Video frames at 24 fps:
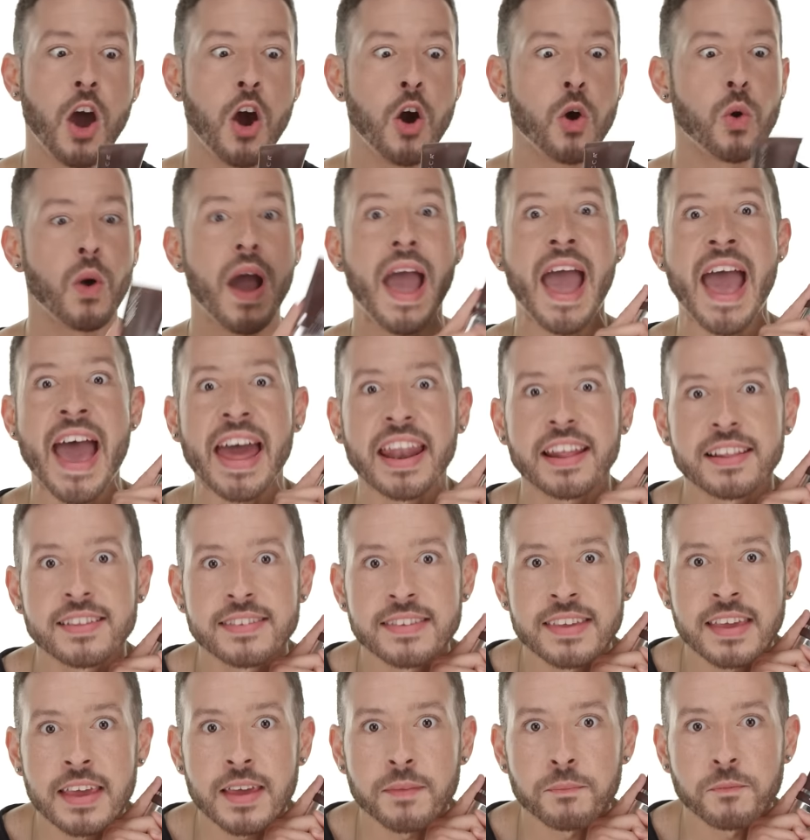Oh, added
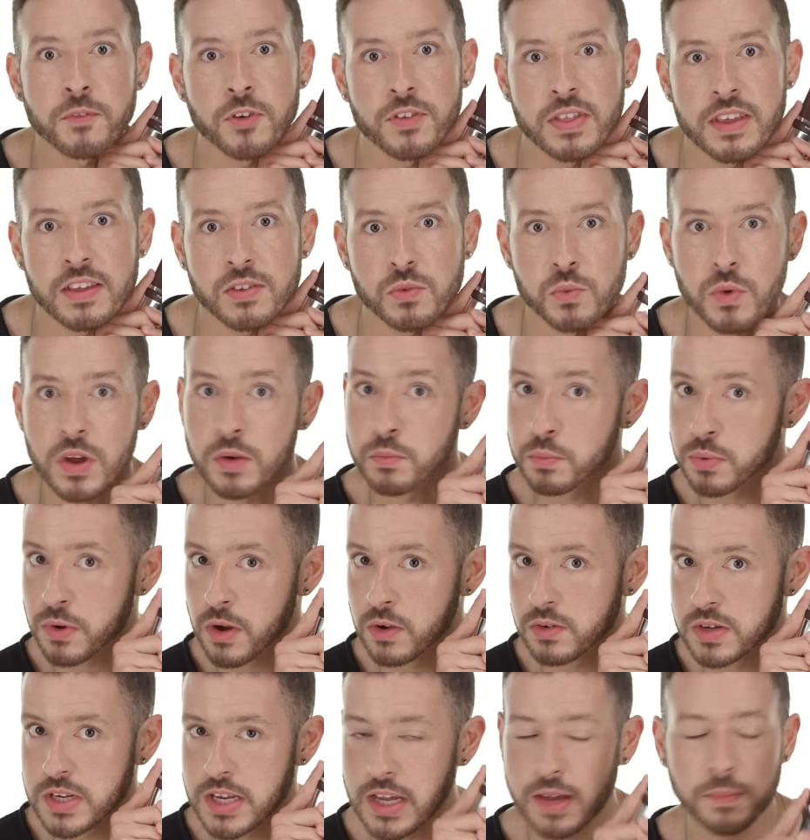tip for this one,
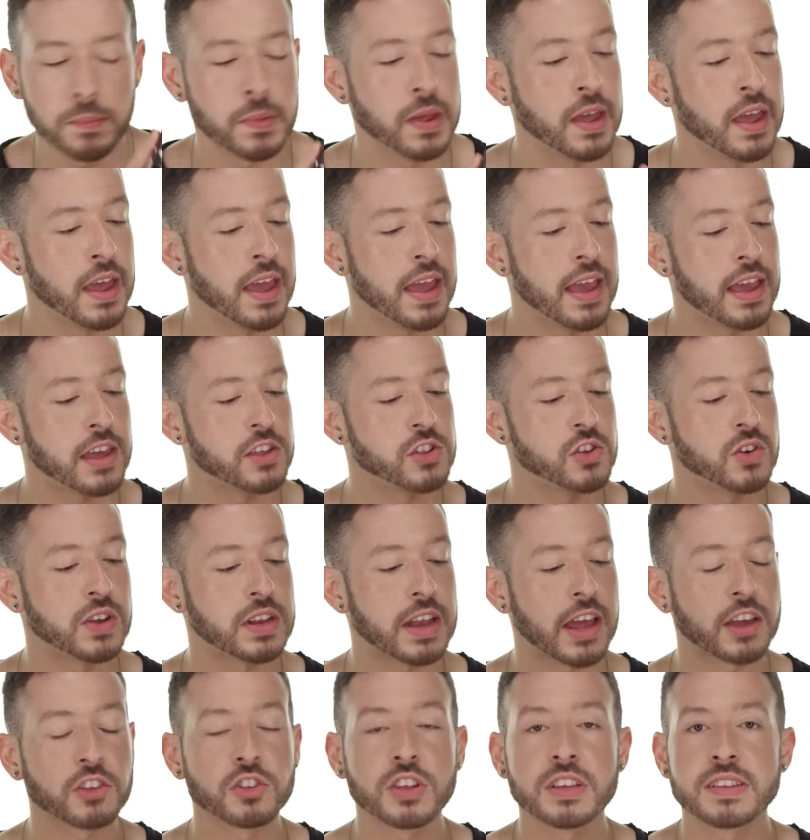pro tip, is you
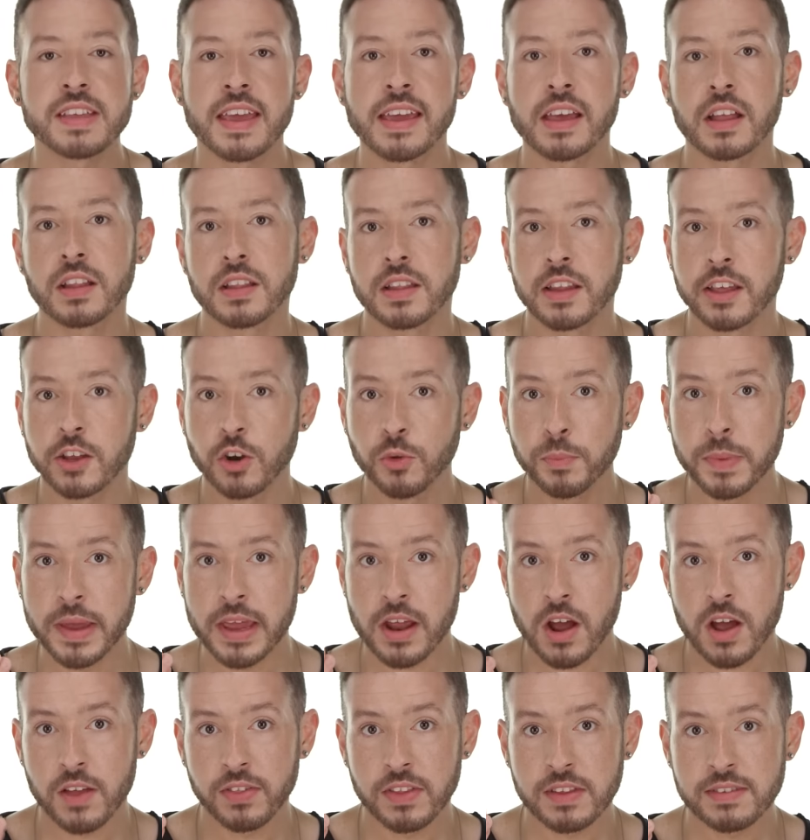can actually take a little
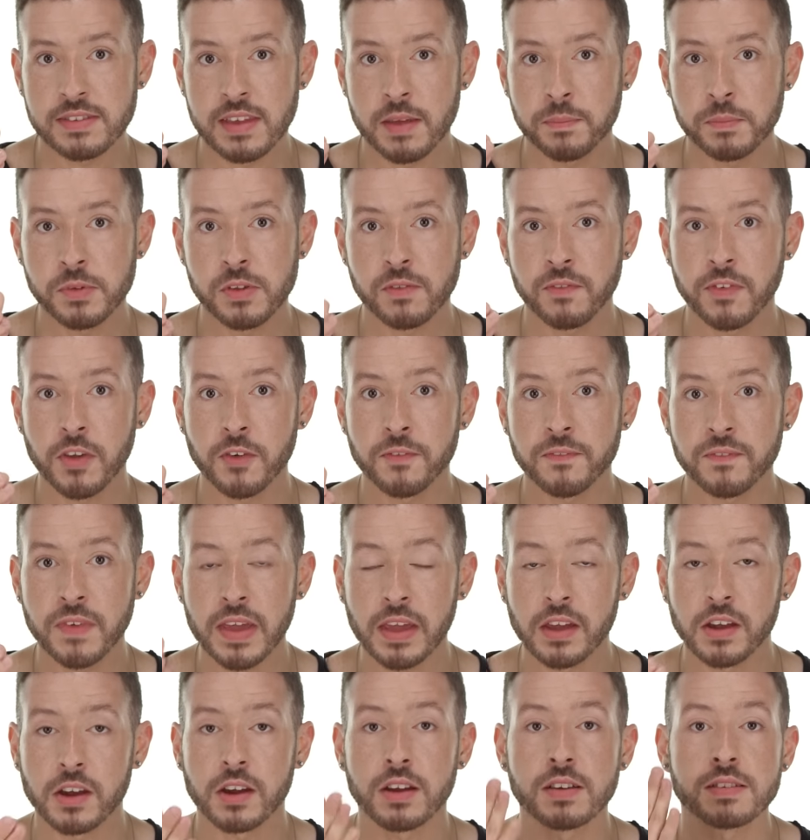bit on the tips of your
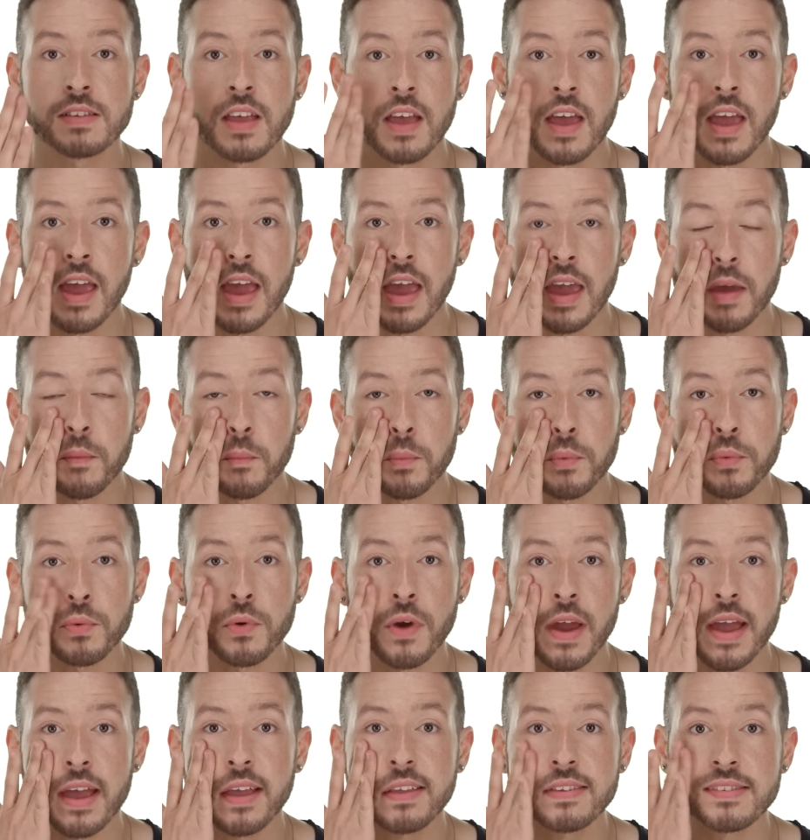fingers and
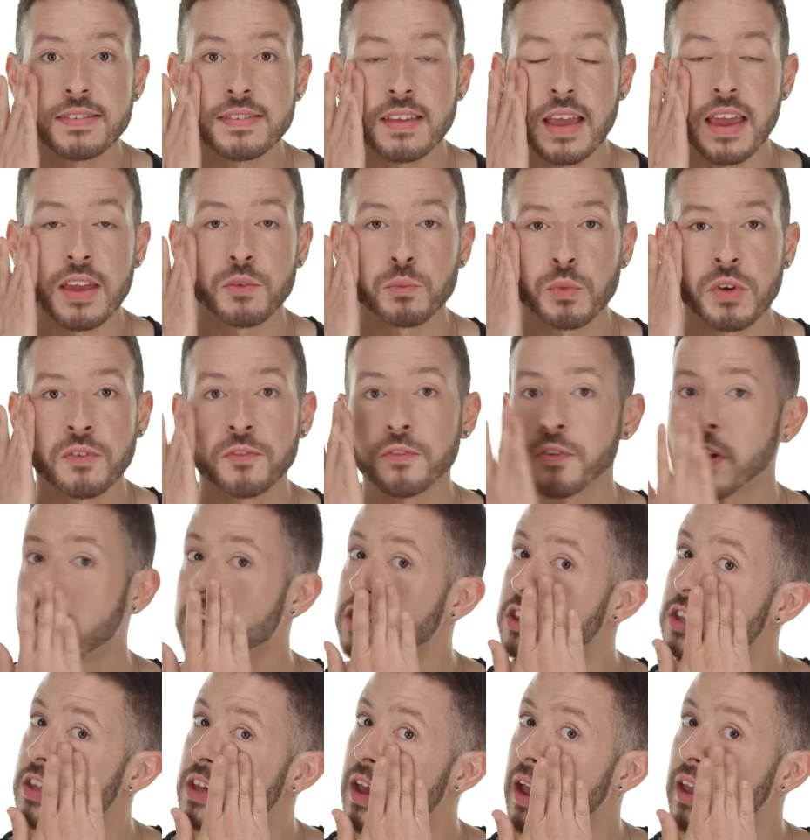press and
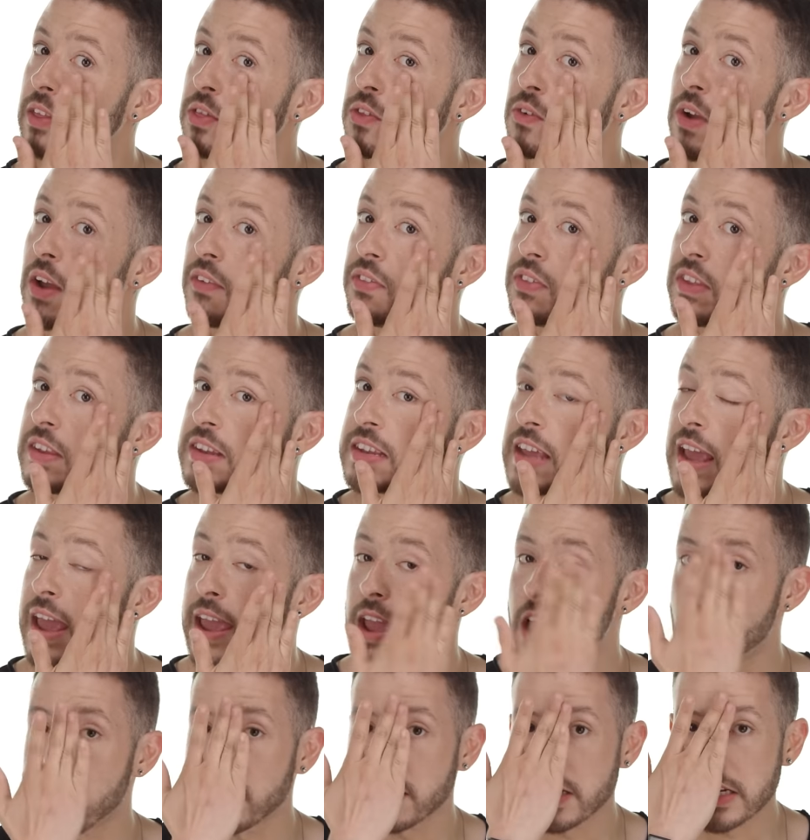refresh shine throughout the
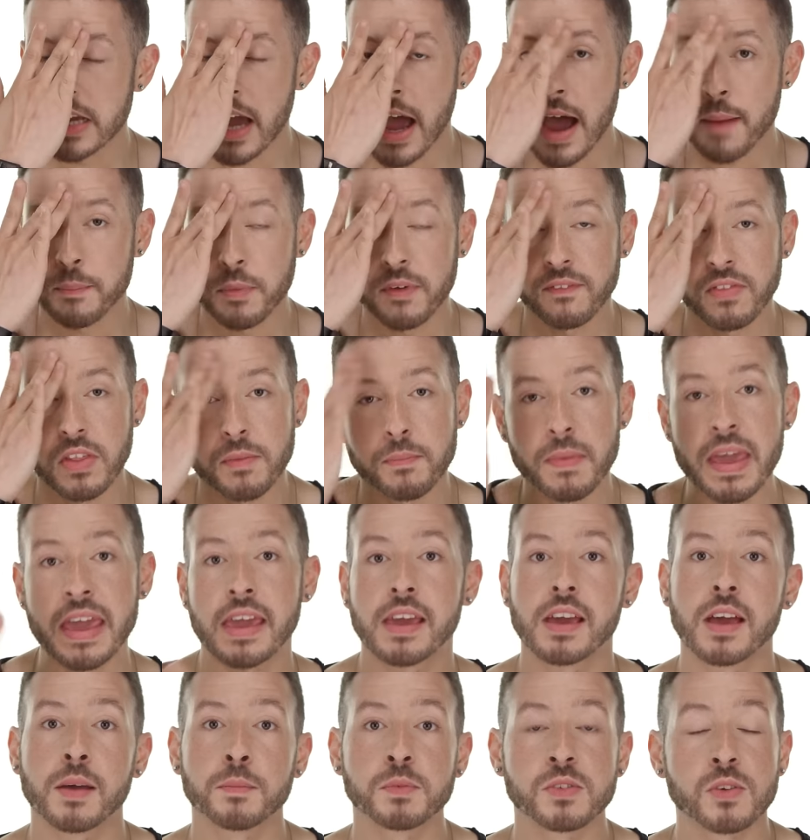day on top of the
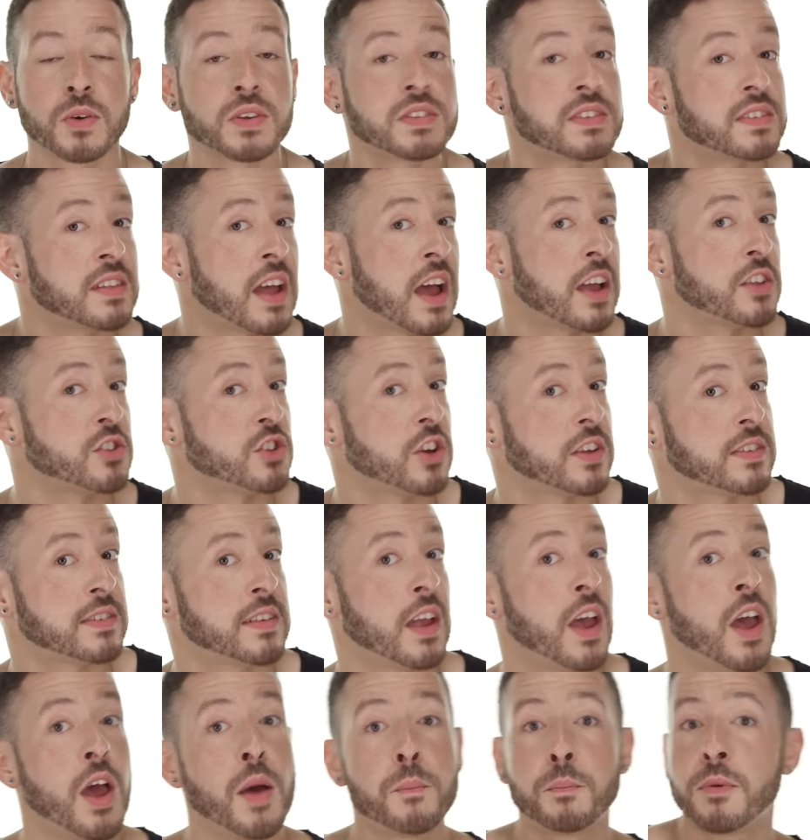makeup. So it's not just
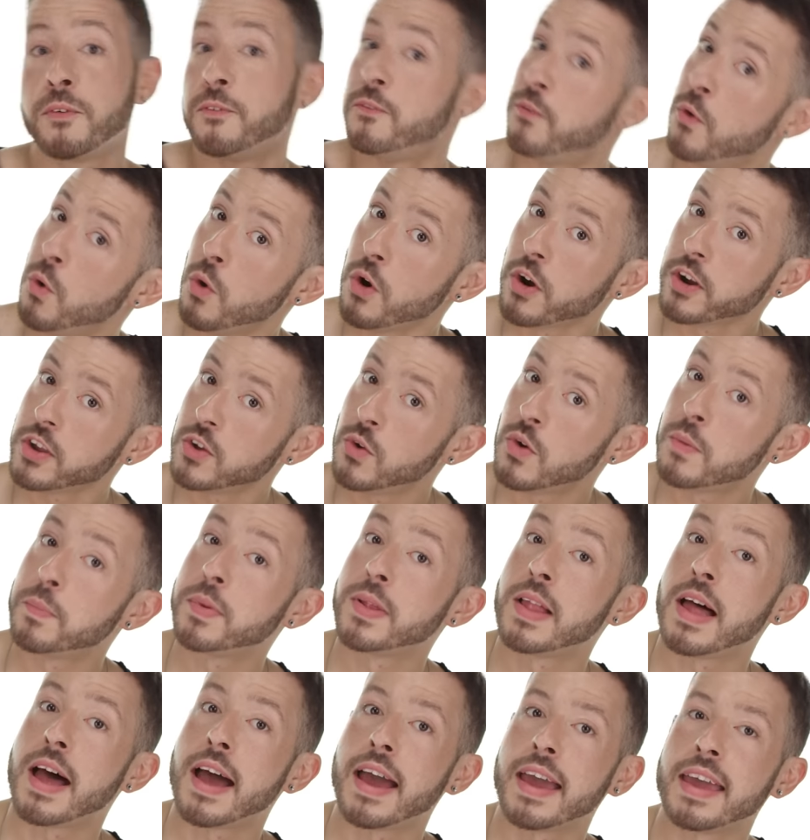before you
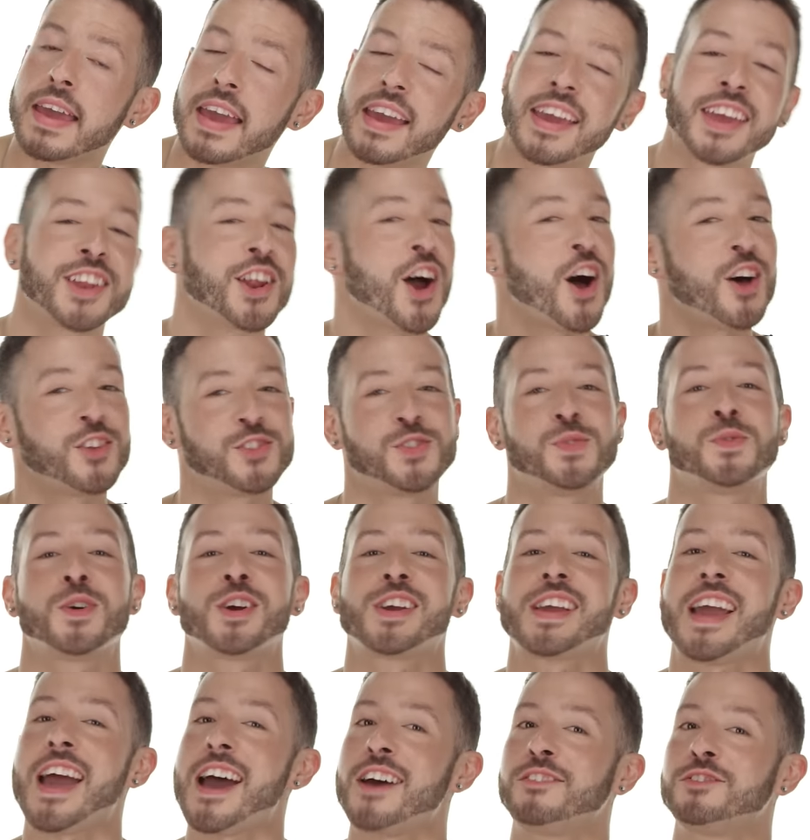apply, it can also
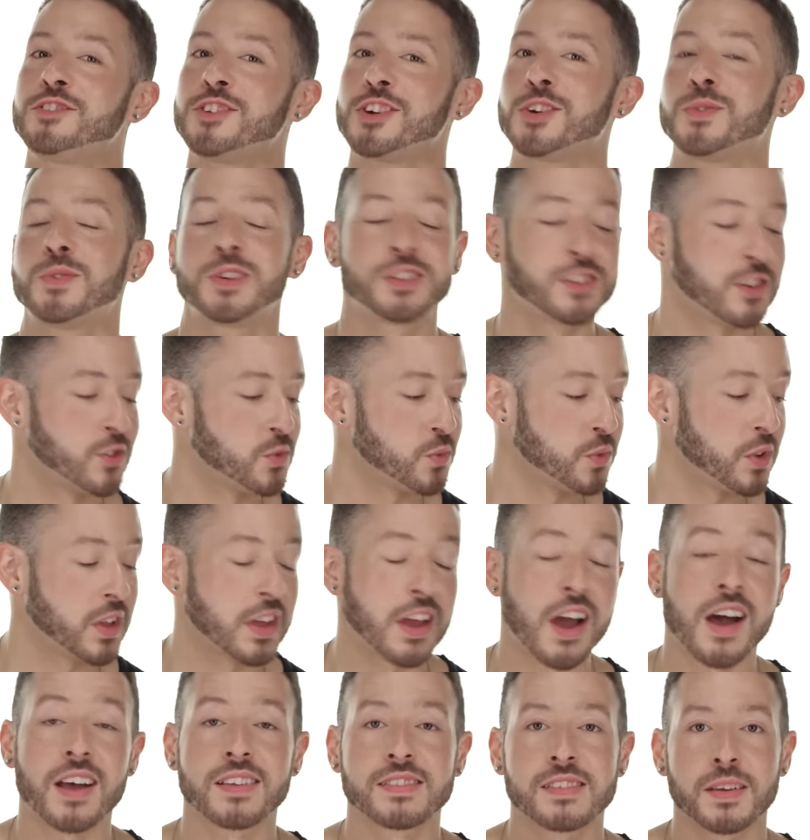work after, which is
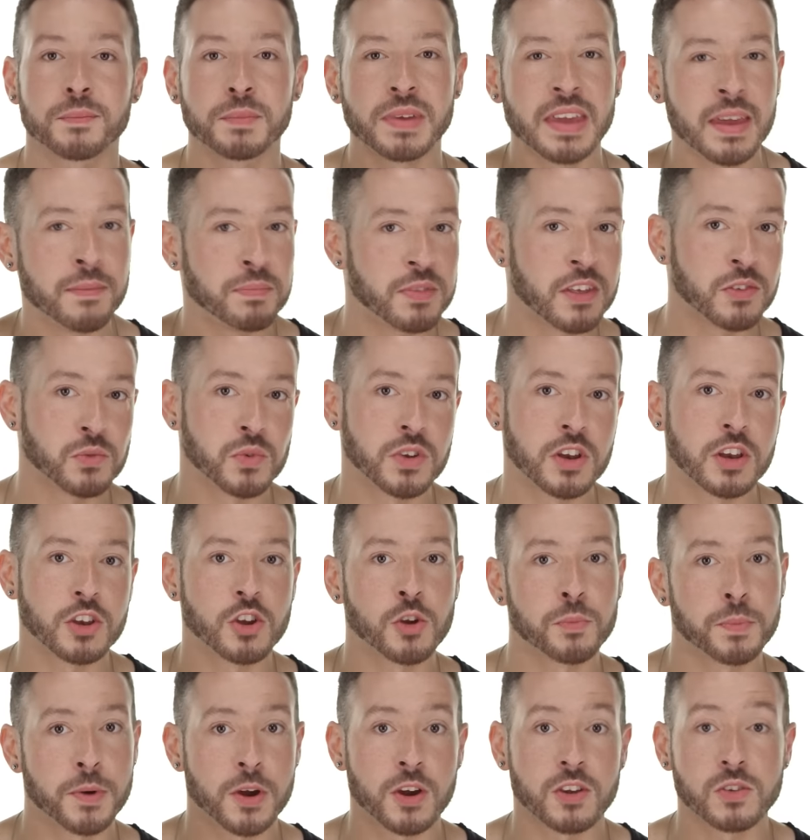really awesome. Keep this one in
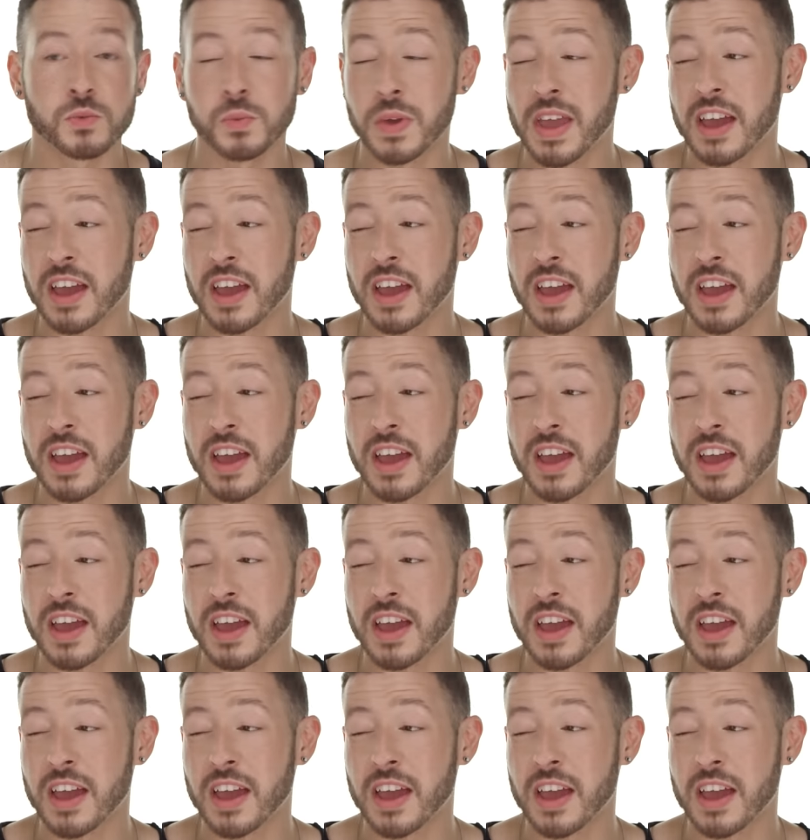your purse.